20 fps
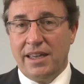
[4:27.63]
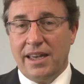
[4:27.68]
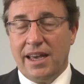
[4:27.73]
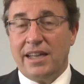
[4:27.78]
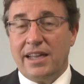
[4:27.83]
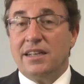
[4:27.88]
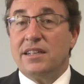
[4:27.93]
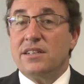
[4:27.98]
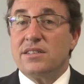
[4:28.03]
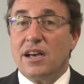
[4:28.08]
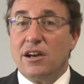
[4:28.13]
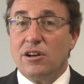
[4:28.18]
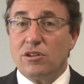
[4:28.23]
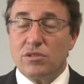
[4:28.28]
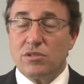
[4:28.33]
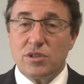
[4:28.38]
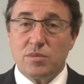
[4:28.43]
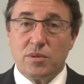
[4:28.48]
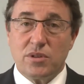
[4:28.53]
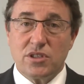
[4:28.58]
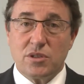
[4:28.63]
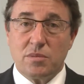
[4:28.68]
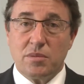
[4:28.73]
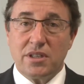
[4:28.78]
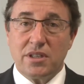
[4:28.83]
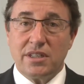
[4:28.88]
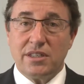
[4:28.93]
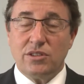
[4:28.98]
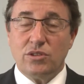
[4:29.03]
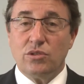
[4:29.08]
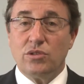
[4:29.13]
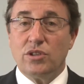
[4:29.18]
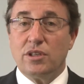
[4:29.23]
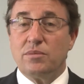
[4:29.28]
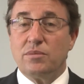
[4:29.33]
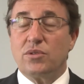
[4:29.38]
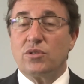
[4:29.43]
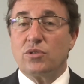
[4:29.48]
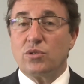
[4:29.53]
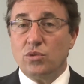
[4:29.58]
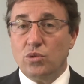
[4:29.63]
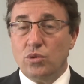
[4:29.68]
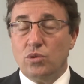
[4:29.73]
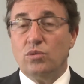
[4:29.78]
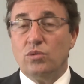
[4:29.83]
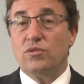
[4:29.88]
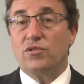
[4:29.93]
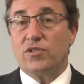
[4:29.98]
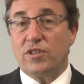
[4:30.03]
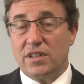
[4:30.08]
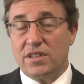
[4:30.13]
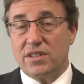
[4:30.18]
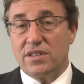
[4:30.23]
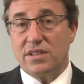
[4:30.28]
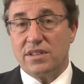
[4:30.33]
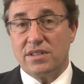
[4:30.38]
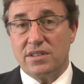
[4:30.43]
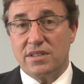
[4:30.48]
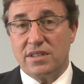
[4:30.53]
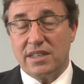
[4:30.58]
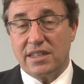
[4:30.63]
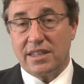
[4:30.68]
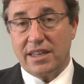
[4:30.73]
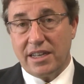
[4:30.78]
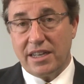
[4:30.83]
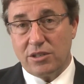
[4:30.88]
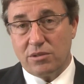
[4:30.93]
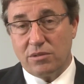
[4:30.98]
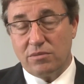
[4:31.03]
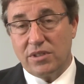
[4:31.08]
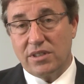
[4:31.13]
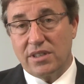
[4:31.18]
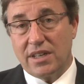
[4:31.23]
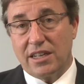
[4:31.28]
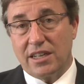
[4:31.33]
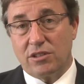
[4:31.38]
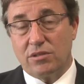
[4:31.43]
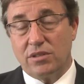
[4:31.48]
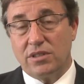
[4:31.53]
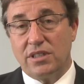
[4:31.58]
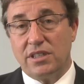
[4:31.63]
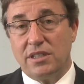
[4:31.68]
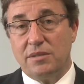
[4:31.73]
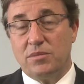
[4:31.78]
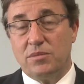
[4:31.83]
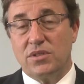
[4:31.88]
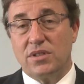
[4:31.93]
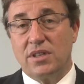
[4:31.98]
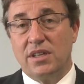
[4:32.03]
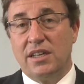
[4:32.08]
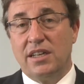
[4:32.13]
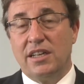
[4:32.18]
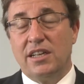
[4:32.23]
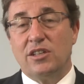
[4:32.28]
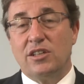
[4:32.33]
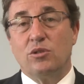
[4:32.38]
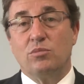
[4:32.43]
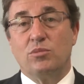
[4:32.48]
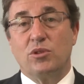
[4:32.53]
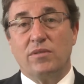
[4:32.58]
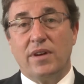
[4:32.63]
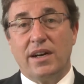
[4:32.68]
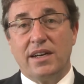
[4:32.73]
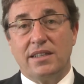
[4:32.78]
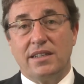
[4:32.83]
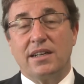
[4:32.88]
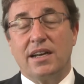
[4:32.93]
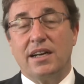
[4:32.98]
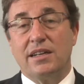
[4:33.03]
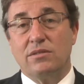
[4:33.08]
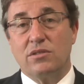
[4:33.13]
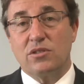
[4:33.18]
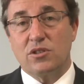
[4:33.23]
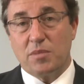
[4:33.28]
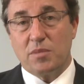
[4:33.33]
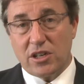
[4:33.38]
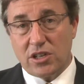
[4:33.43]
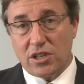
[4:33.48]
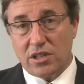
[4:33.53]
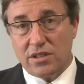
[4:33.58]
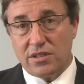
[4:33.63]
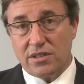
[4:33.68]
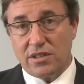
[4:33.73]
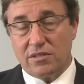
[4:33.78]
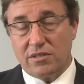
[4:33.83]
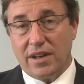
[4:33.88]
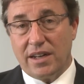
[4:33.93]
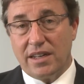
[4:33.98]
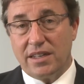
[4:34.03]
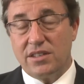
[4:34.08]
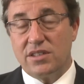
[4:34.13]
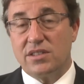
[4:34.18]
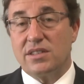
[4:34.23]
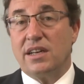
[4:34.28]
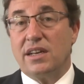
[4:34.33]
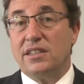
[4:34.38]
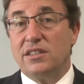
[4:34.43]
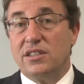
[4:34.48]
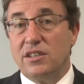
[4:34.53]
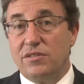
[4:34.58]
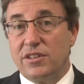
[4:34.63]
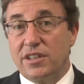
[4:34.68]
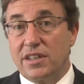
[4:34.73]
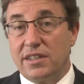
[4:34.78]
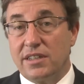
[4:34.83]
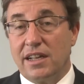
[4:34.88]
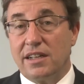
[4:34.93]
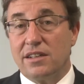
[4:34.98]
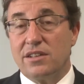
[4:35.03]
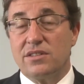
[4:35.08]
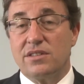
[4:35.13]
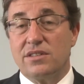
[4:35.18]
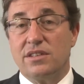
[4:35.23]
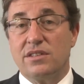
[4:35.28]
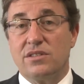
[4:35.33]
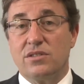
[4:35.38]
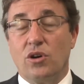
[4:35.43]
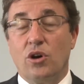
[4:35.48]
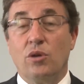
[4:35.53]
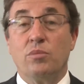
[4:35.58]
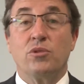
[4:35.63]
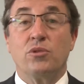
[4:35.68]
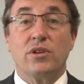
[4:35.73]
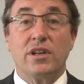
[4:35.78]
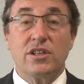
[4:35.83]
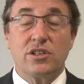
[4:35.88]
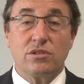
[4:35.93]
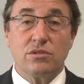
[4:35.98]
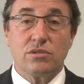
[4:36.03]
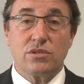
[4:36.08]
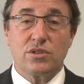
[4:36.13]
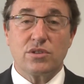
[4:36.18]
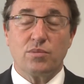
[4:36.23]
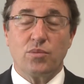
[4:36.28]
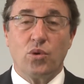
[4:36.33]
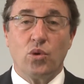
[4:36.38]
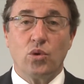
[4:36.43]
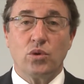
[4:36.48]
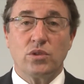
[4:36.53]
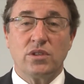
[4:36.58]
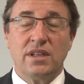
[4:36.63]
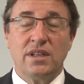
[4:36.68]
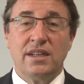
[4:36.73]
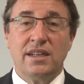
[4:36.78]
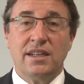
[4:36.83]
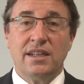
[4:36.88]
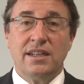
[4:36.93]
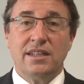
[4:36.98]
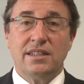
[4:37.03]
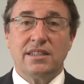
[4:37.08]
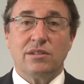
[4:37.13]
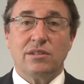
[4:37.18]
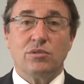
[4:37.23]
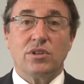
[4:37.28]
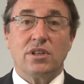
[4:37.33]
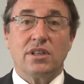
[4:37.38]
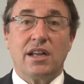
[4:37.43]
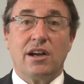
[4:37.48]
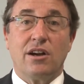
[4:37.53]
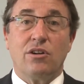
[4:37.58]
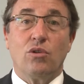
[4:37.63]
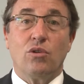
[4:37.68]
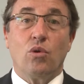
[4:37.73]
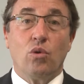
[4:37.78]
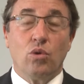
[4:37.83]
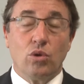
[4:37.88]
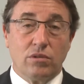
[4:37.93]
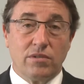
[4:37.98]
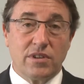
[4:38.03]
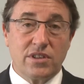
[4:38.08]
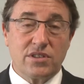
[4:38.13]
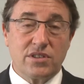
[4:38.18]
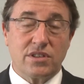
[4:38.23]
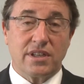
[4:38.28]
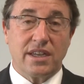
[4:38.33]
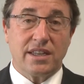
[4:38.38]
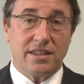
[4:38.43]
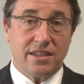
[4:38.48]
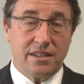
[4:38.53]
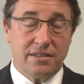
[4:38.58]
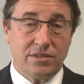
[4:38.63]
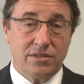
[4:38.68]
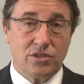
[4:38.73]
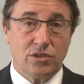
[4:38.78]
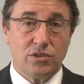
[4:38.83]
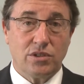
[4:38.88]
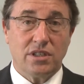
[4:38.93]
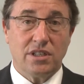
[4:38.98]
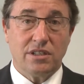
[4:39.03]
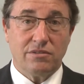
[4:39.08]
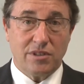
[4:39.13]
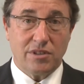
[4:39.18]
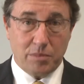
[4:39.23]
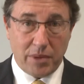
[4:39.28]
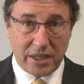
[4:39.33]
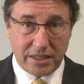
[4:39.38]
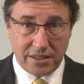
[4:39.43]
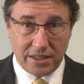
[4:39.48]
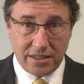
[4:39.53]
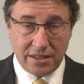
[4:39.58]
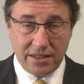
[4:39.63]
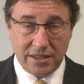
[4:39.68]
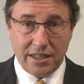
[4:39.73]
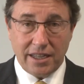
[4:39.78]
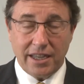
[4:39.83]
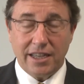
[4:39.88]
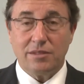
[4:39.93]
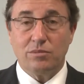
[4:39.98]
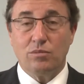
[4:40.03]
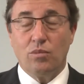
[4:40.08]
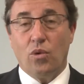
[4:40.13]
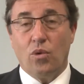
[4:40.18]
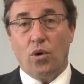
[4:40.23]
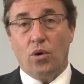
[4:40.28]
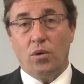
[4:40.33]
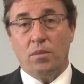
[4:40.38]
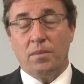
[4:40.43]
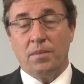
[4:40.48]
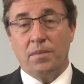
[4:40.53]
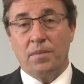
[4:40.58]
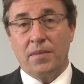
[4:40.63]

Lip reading: and it is our responsibility in UNEP through, for instance, the engagement with country teams to provide the kind of specialist advice, scientific analysis, operational support that will allow all of us together to deliver better and more.